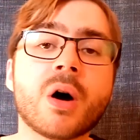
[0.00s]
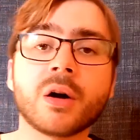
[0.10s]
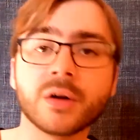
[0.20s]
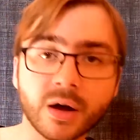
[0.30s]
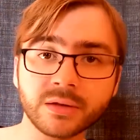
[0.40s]

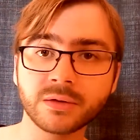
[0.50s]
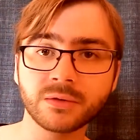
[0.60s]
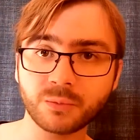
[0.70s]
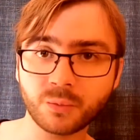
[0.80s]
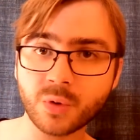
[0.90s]
are
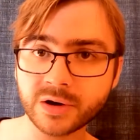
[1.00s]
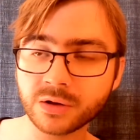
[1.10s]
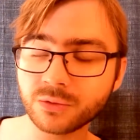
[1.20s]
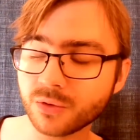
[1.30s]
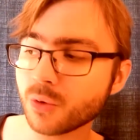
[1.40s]
not
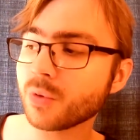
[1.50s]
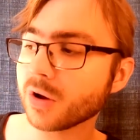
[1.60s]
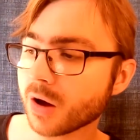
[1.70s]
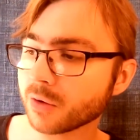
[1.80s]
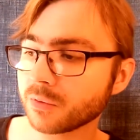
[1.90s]
wanting to go
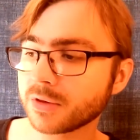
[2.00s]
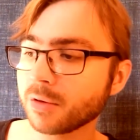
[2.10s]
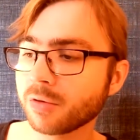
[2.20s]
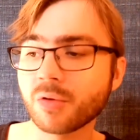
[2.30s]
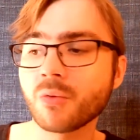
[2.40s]
along with
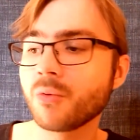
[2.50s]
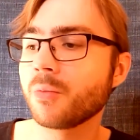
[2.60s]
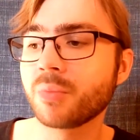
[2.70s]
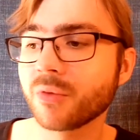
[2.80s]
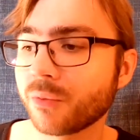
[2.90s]
this,
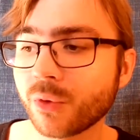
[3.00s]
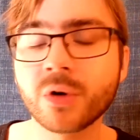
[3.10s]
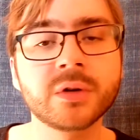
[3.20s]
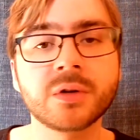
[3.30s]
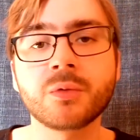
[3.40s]
who
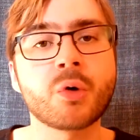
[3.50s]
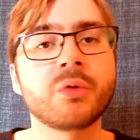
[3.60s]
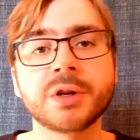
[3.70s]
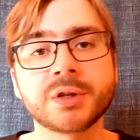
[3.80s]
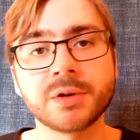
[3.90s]
prefer their
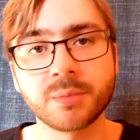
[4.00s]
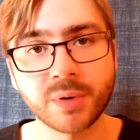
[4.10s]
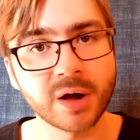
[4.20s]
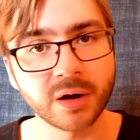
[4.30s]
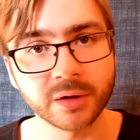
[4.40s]
original
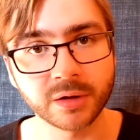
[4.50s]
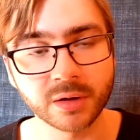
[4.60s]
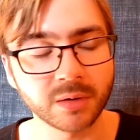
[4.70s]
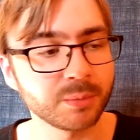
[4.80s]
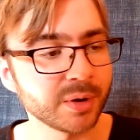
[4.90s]

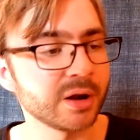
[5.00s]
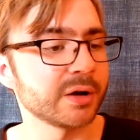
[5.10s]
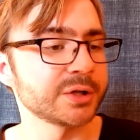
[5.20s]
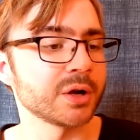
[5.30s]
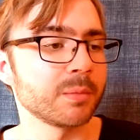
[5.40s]
biological
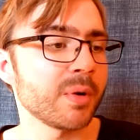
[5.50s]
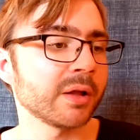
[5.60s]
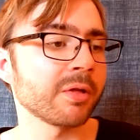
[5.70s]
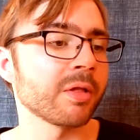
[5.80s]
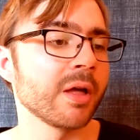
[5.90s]
biological
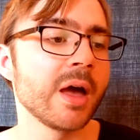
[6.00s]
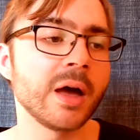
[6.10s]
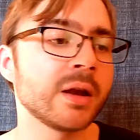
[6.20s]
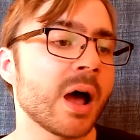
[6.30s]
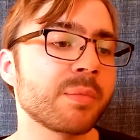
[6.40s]
bodies,
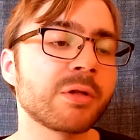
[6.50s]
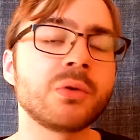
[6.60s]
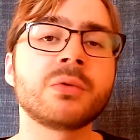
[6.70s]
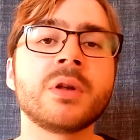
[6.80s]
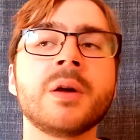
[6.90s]
and
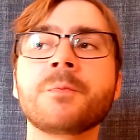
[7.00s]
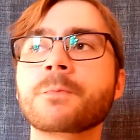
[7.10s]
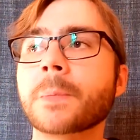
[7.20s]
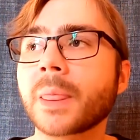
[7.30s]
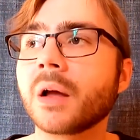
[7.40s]
absolutely,
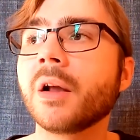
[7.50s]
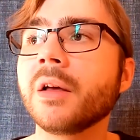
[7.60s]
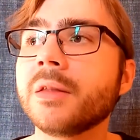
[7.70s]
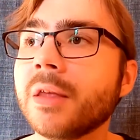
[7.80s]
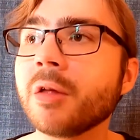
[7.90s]

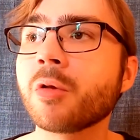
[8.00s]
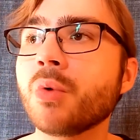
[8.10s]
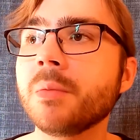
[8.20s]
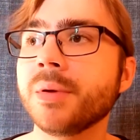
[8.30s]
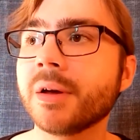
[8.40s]
like this
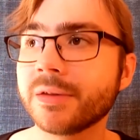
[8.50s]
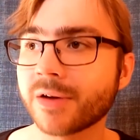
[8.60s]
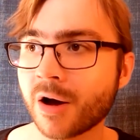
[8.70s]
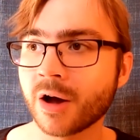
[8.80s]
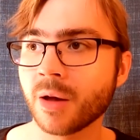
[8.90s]
will be a
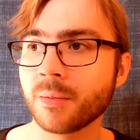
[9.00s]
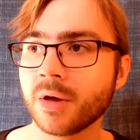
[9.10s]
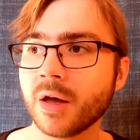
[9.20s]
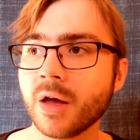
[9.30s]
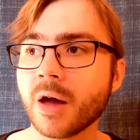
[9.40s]

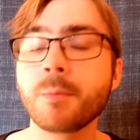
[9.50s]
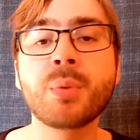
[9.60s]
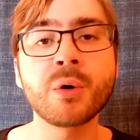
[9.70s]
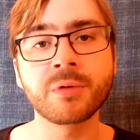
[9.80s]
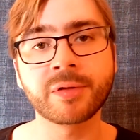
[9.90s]
time
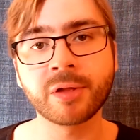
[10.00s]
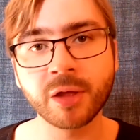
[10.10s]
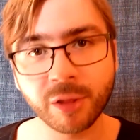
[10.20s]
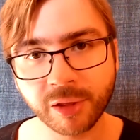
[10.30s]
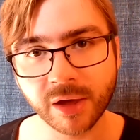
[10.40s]
post
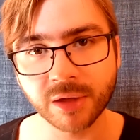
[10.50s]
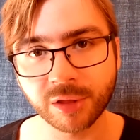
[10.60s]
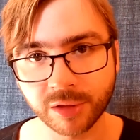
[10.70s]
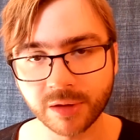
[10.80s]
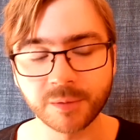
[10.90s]

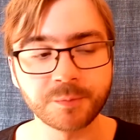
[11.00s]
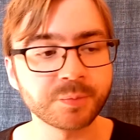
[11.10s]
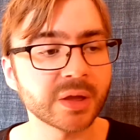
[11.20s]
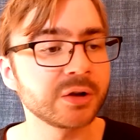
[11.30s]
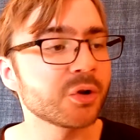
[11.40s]
scarcity
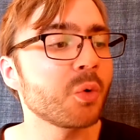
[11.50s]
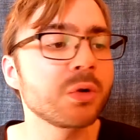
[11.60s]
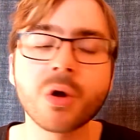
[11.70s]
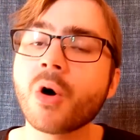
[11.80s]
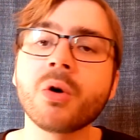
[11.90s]
no
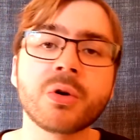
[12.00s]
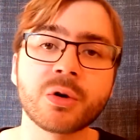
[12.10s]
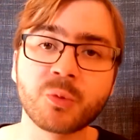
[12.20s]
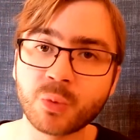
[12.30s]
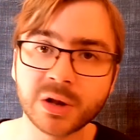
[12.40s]

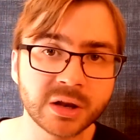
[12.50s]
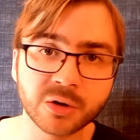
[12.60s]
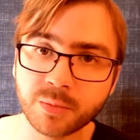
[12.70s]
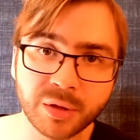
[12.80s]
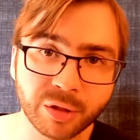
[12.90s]
longer will
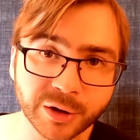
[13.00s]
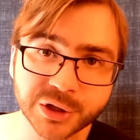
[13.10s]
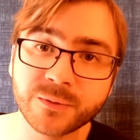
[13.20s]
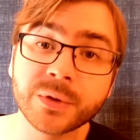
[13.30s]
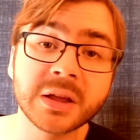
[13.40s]
there be
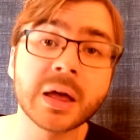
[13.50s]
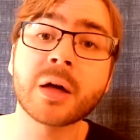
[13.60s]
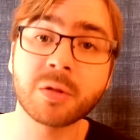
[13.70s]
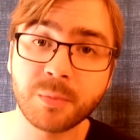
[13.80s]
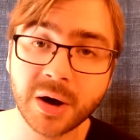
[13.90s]
such thing
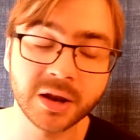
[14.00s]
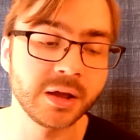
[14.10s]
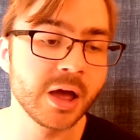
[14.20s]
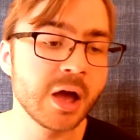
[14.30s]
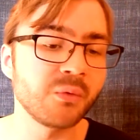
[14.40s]
as
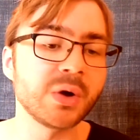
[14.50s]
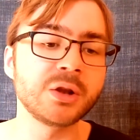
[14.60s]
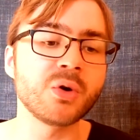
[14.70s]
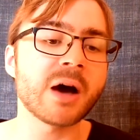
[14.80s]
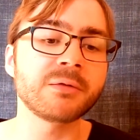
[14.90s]
money when
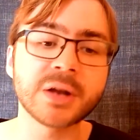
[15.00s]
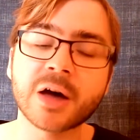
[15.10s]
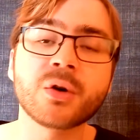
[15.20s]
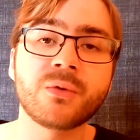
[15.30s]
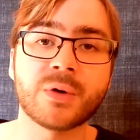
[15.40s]
you have
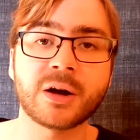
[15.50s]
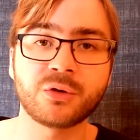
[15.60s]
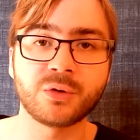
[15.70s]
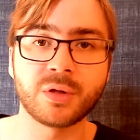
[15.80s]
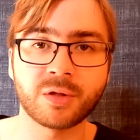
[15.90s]

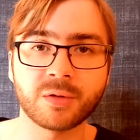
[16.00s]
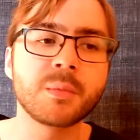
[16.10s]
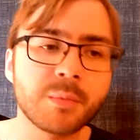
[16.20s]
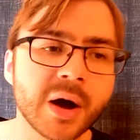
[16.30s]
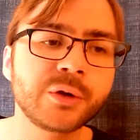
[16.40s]
nanofactories,
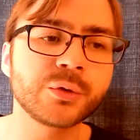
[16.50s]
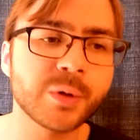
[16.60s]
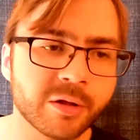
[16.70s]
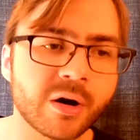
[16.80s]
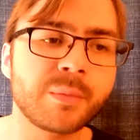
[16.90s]

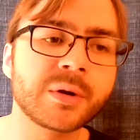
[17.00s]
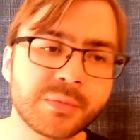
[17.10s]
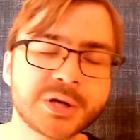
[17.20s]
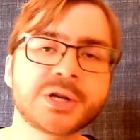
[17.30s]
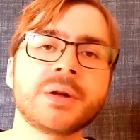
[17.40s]
microscopic
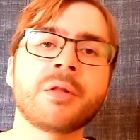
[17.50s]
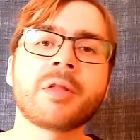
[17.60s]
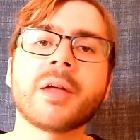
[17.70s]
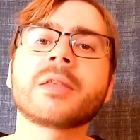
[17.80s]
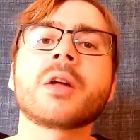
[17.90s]

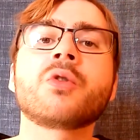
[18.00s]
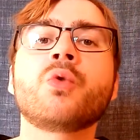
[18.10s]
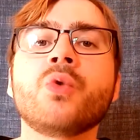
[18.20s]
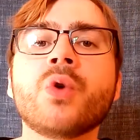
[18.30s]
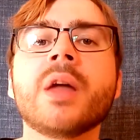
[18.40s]
machines that can
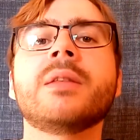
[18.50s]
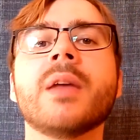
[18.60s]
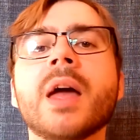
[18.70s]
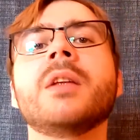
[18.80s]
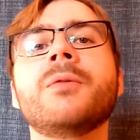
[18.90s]
create
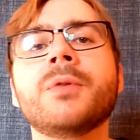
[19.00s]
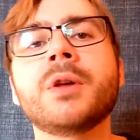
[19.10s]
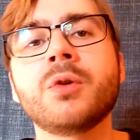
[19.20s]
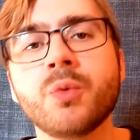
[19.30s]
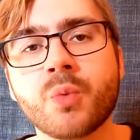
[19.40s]

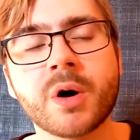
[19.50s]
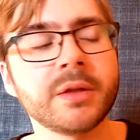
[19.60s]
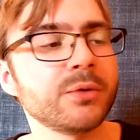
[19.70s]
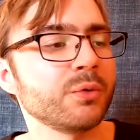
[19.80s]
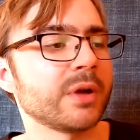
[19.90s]
anything you
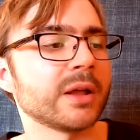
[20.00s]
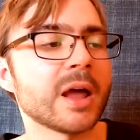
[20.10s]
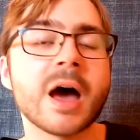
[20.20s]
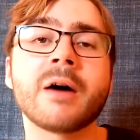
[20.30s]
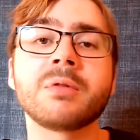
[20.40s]
want. You can
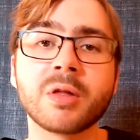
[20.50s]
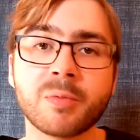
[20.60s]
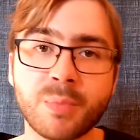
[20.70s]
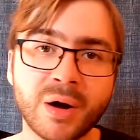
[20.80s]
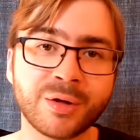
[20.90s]
have
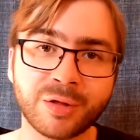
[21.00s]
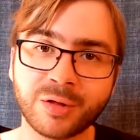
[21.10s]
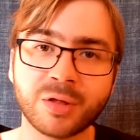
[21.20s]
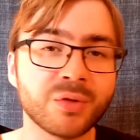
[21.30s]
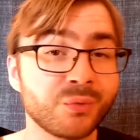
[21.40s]
this box,
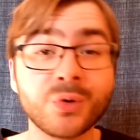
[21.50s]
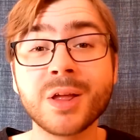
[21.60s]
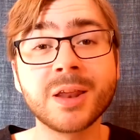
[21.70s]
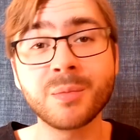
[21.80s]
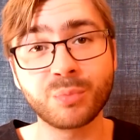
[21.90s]
this
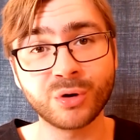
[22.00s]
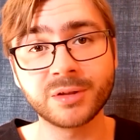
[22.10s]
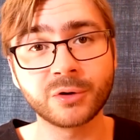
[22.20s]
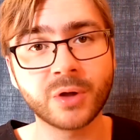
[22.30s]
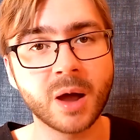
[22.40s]
3D
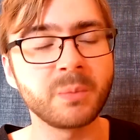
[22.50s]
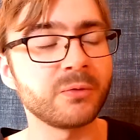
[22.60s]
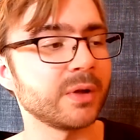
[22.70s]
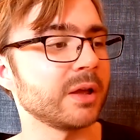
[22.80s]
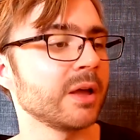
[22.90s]
printer type
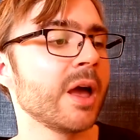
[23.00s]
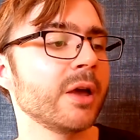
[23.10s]
thing.